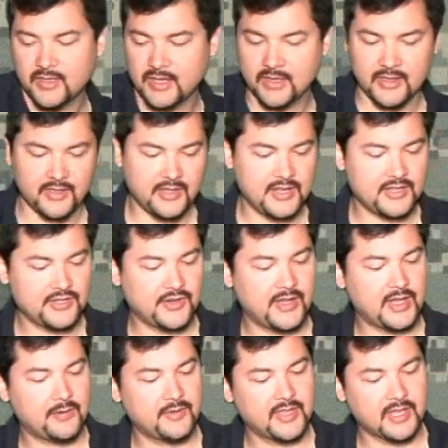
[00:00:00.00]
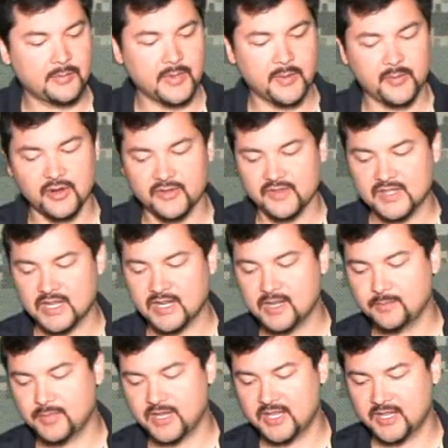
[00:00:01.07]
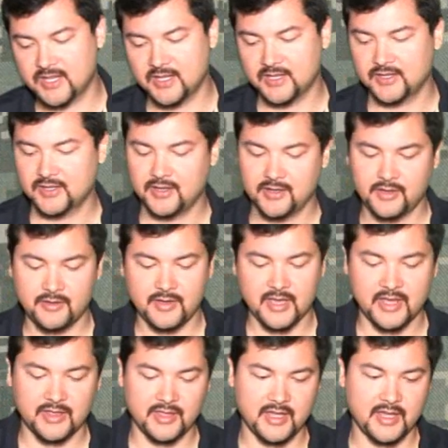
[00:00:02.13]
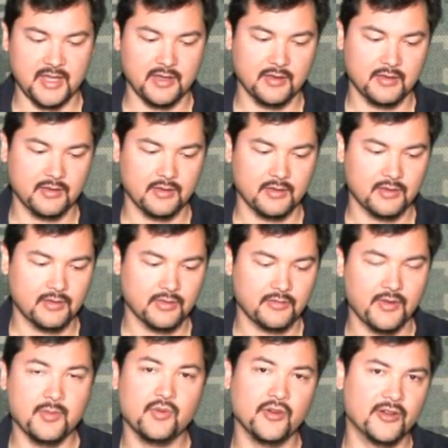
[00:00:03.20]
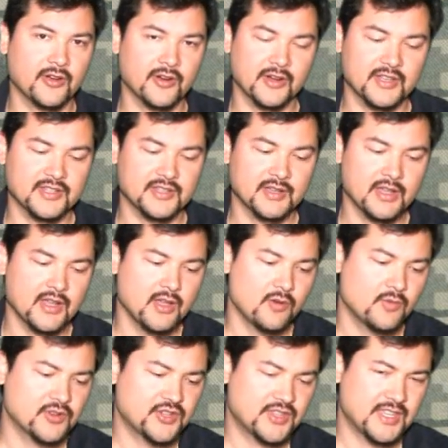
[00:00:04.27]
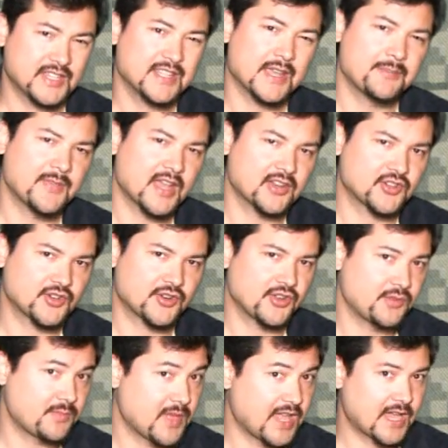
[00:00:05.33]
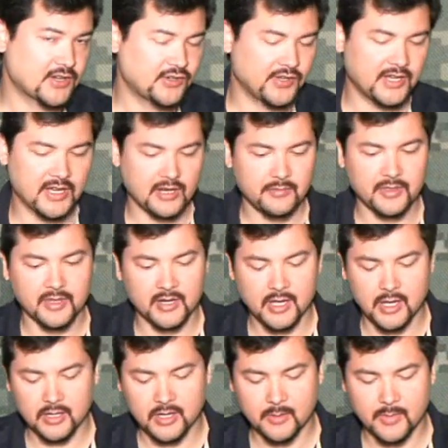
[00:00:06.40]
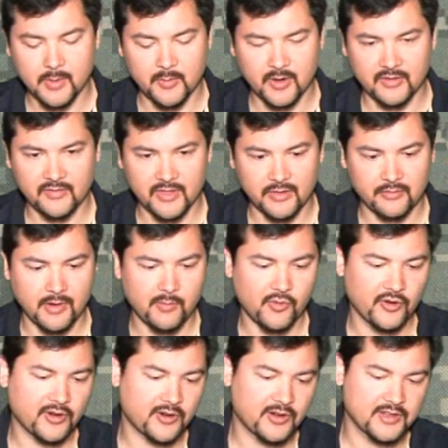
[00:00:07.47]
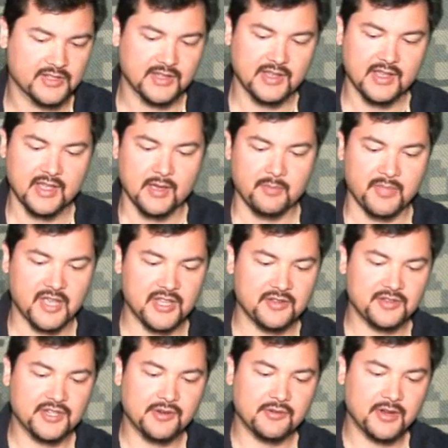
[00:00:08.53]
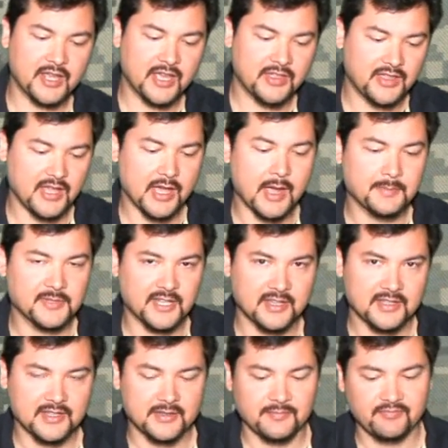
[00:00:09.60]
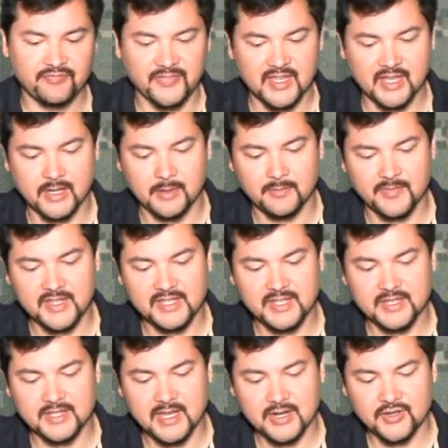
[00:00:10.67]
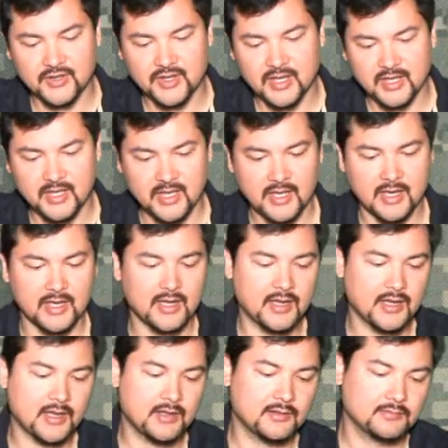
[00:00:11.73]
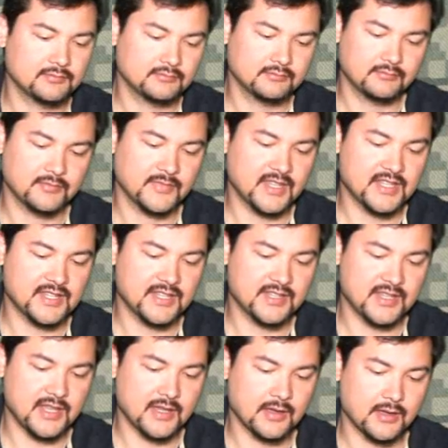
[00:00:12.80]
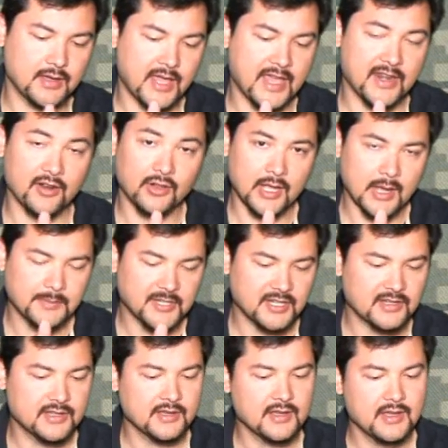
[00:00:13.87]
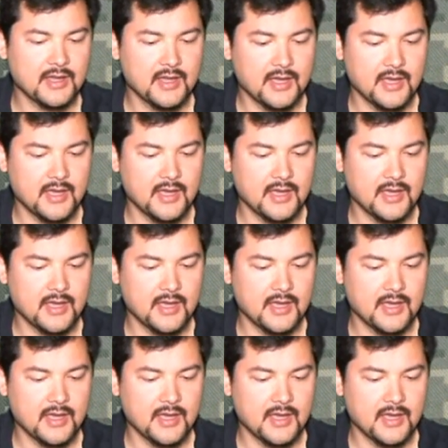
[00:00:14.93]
The other things you get with the commemorative setup is you get the 3-point harness, which this I'm not sure. You may actually get it with a non-commemorative, the 3-point harness, but you don't get the optics. This is actually the handle optics.